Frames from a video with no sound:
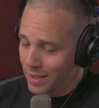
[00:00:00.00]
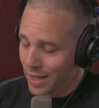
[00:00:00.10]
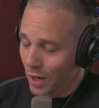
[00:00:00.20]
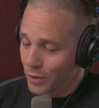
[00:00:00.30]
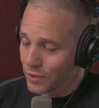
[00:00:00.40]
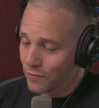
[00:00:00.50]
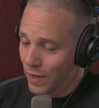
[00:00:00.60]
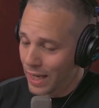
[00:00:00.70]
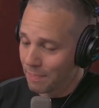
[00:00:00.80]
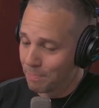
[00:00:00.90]
They had all this
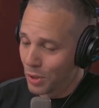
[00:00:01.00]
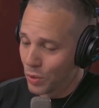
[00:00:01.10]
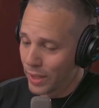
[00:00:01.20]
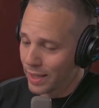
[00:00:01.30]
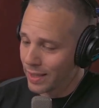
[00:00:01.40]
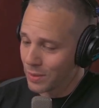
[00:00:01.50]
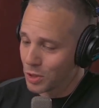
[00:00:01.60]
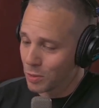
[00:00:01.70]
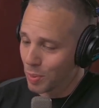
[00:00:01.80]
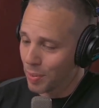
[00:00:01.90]
fake booing. It was
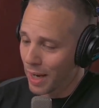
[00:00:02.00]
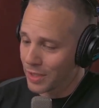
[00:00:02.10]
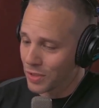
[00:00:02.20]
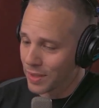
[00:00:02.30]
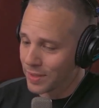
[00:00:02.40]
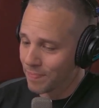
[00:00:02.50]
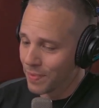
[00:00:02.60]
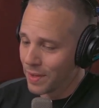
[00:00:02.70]
just preposterous.